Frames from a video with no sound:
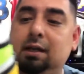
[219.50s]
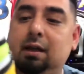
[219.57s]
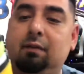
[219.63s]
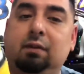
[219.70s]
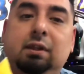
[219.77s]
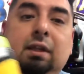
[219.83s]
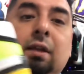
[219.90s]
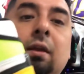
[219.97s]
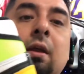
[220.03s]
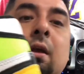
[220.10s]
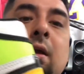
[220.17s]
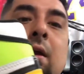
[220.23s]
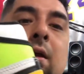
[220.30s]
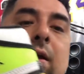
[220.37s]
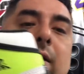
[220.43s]
have anything.
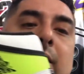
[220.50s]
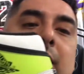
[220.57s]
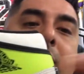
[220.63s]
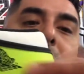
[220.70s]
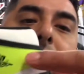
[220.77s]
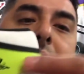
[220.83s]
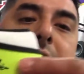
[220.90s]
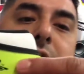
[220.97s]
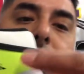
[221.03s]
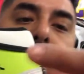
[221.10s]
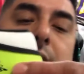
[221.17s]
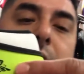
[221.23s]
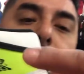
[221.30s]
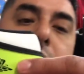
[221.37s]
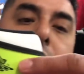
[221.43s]
And then you got your,
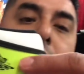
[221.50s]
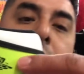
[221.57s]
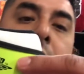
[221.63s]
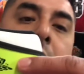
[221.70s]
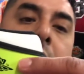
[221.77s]
of course, your